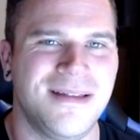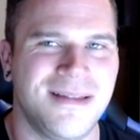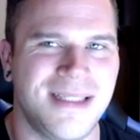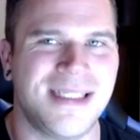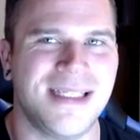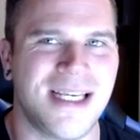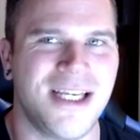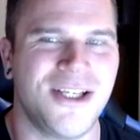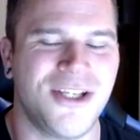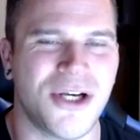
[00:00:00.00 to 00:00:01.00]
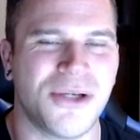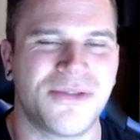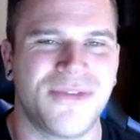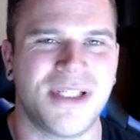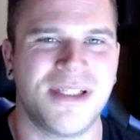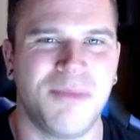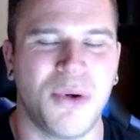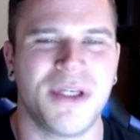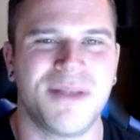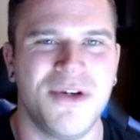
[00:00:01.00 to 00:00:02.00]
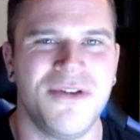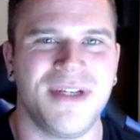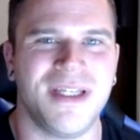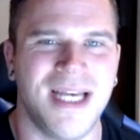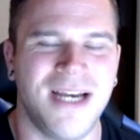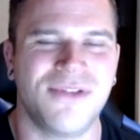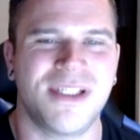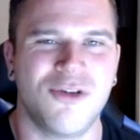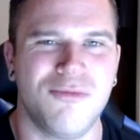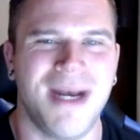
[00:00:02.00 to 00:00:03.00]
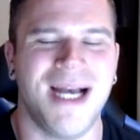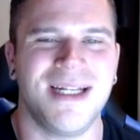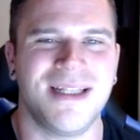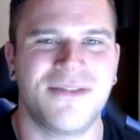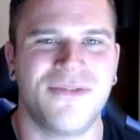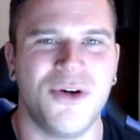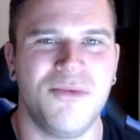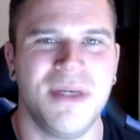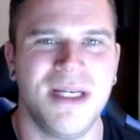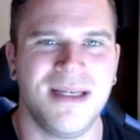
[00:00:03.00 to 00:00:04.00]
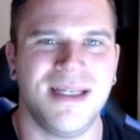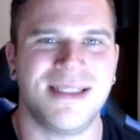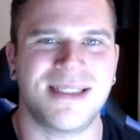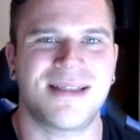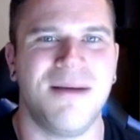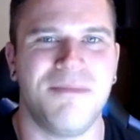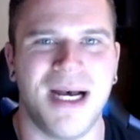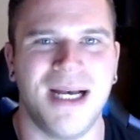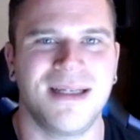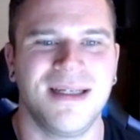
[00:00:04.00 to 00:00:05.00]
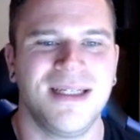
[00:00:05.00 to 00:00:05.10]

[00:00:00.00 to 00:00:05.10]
This is a girls versus boys movie. Every single man in this film is a scumbag.